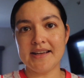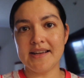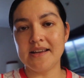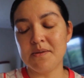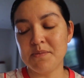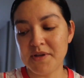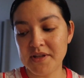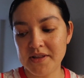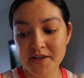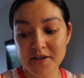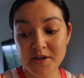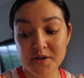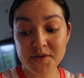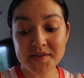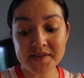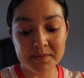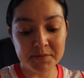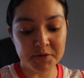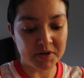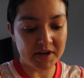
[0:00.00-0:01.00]
get Emilio
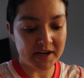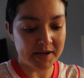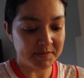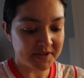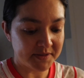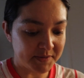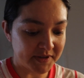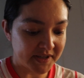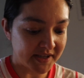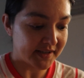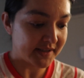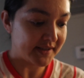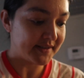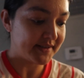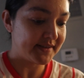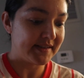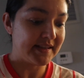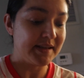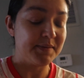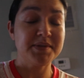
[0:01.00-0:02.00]
some grapes
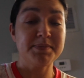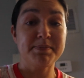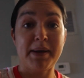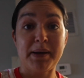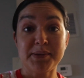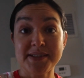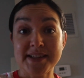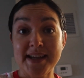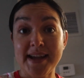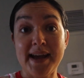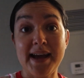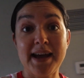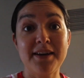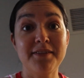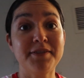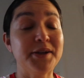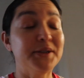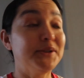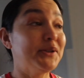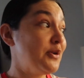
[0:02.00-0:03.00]
because he was about to
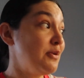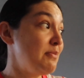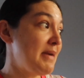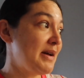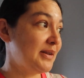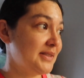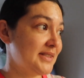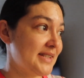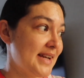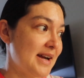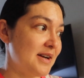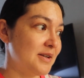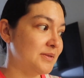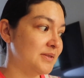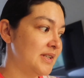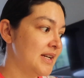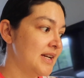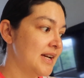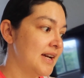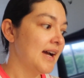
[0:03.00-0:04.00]
have a little
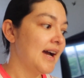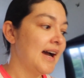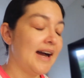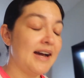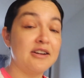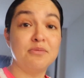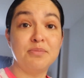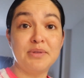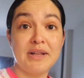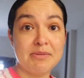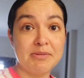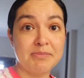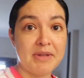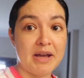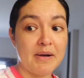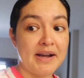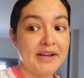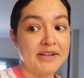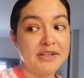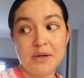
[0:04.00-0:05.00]
meltdown. I don't blame him though.
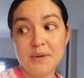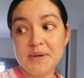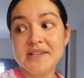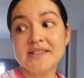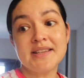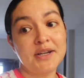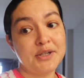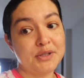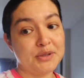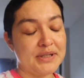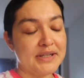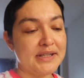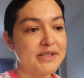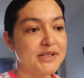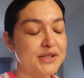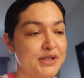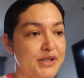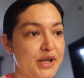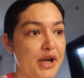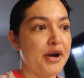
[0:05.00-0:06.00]
I know he's hungry.
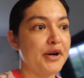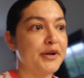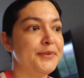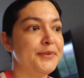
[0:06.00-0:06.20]
So,